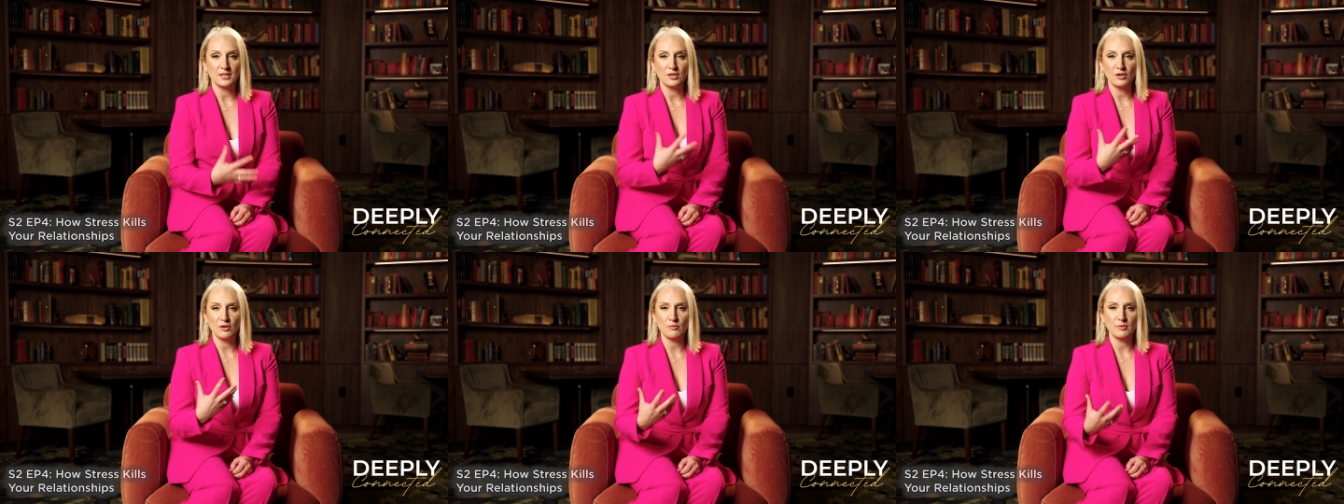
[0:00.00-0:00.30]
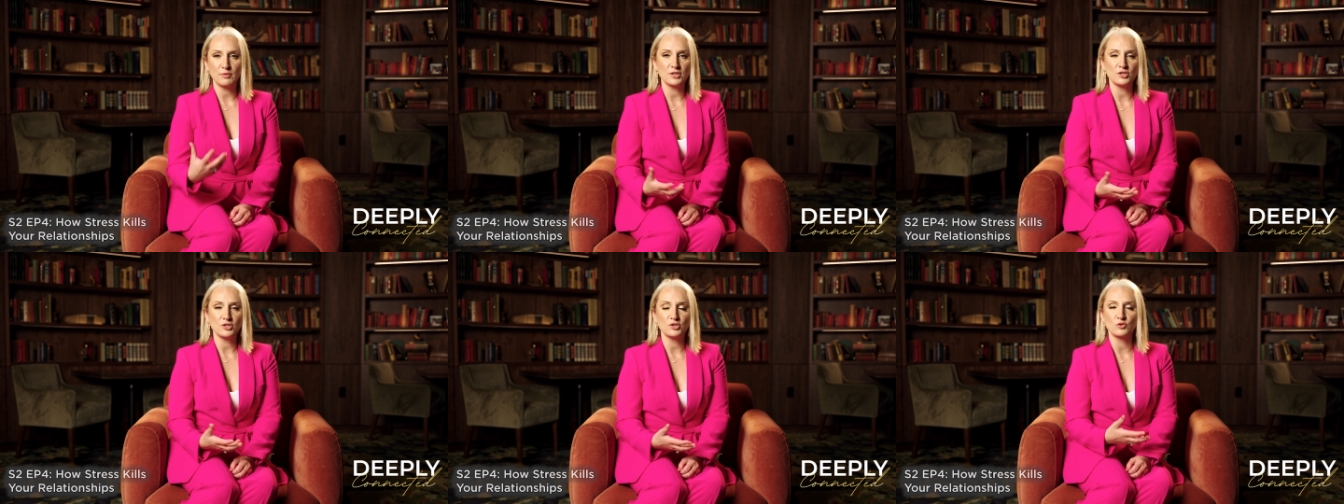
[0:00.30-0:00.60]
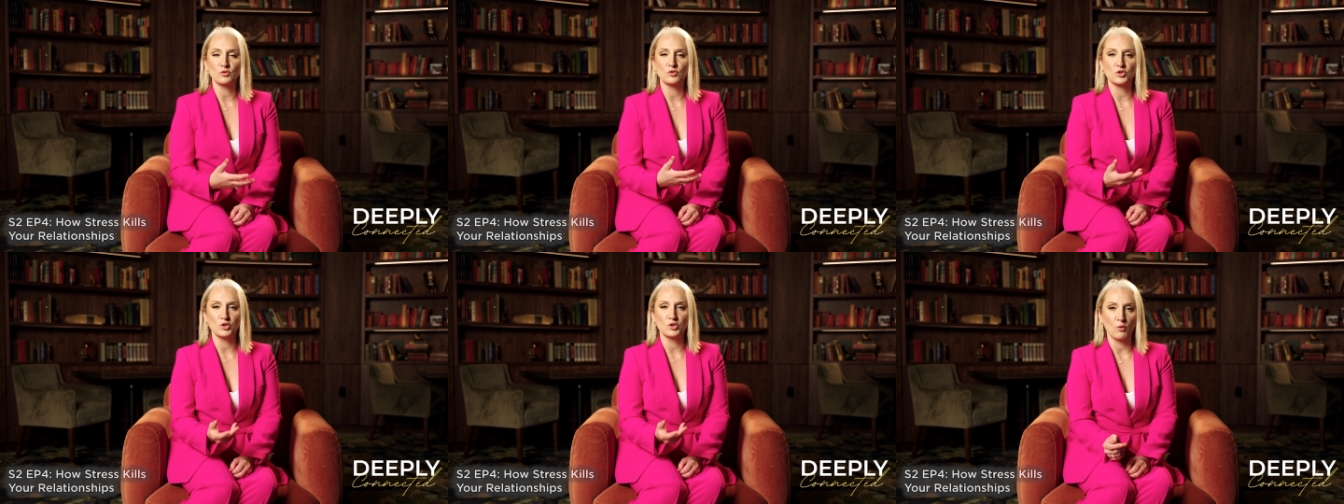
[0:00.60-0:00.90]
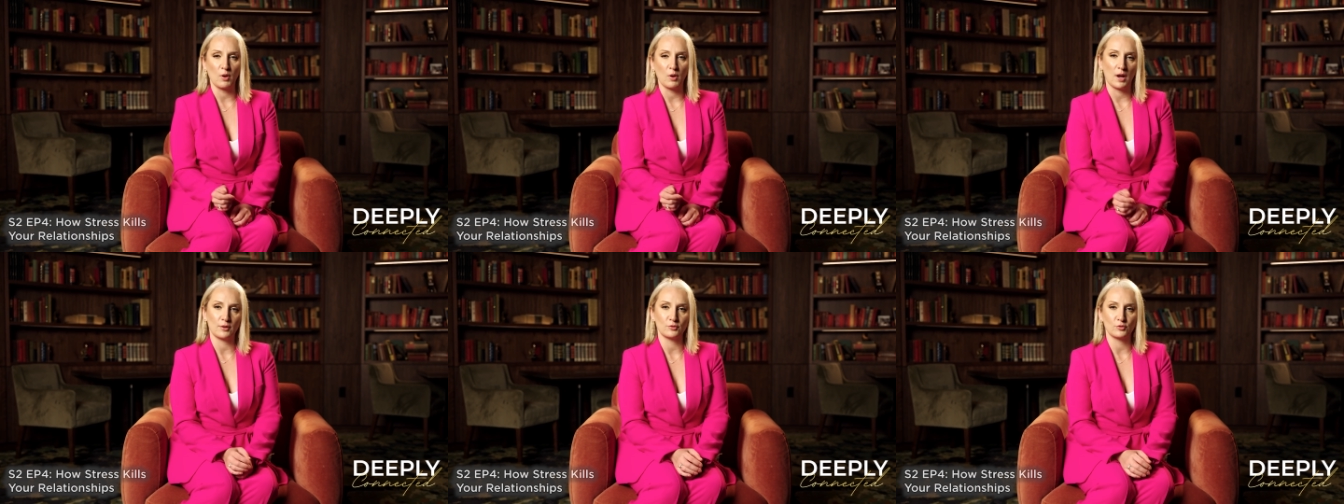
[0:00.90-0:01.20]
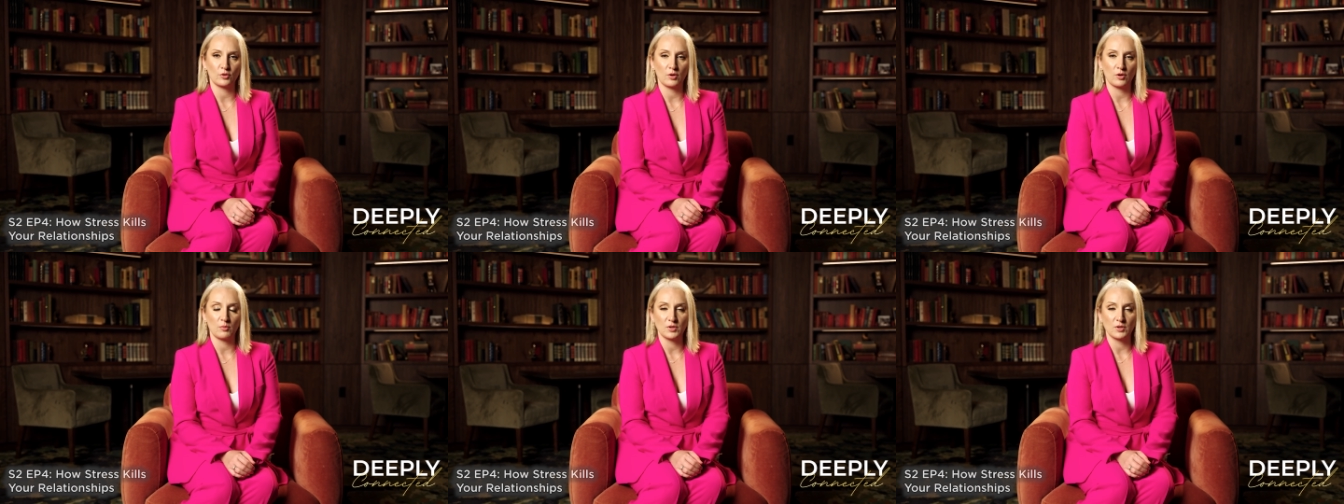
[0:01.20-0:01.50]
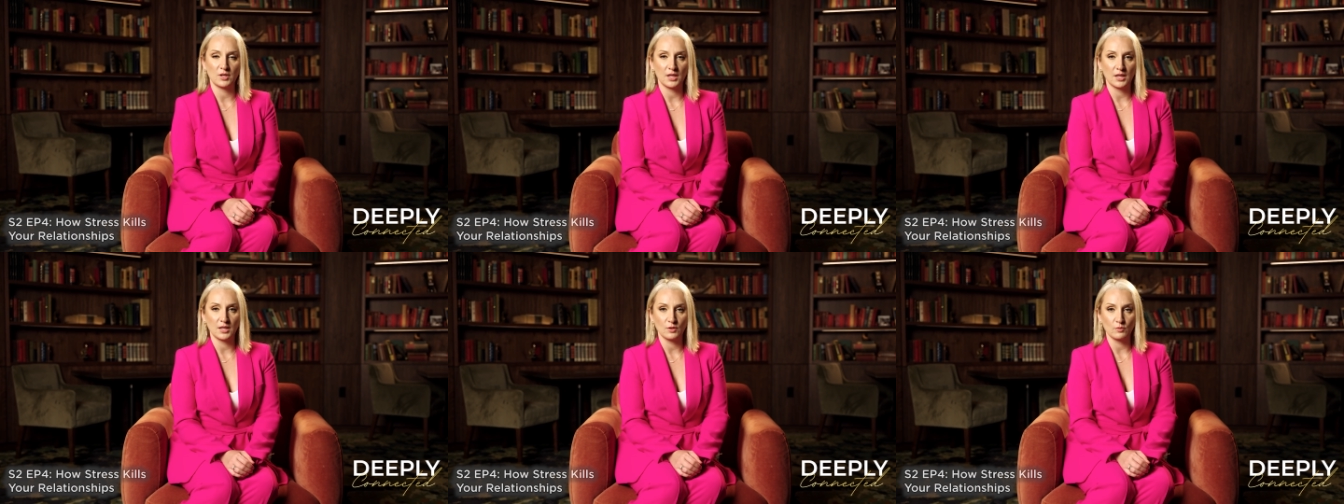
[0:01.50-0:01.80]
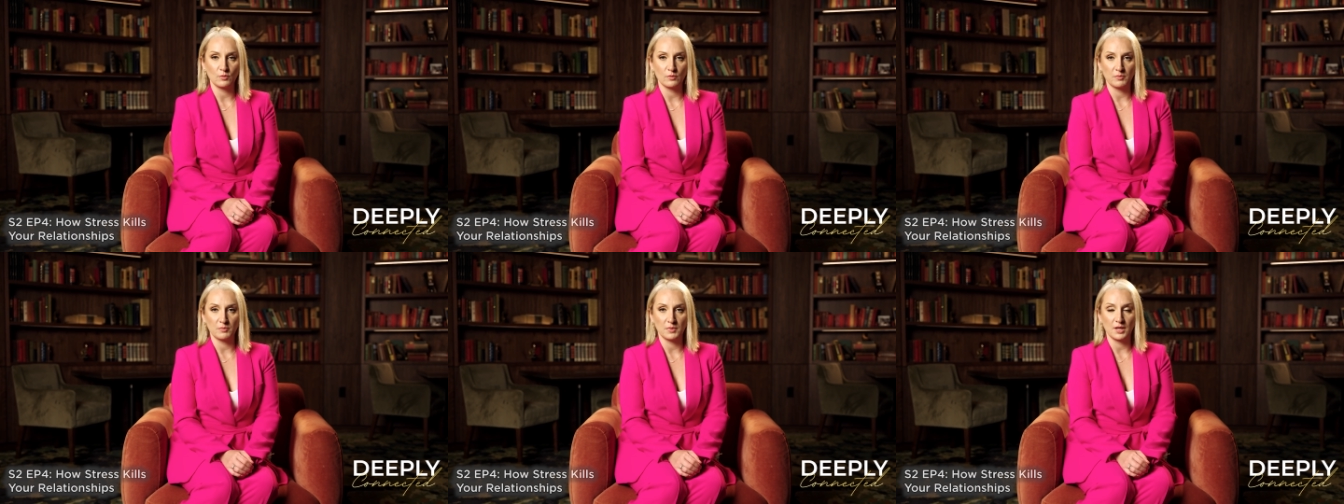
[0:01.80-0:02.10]
He already should know how to communicate
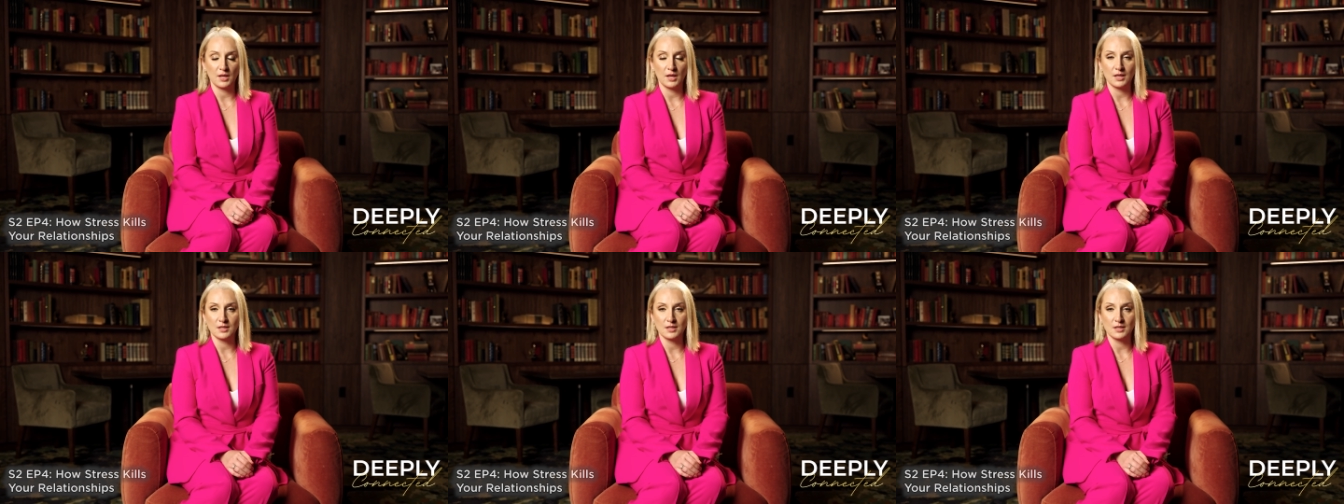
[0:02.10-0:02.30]
with me.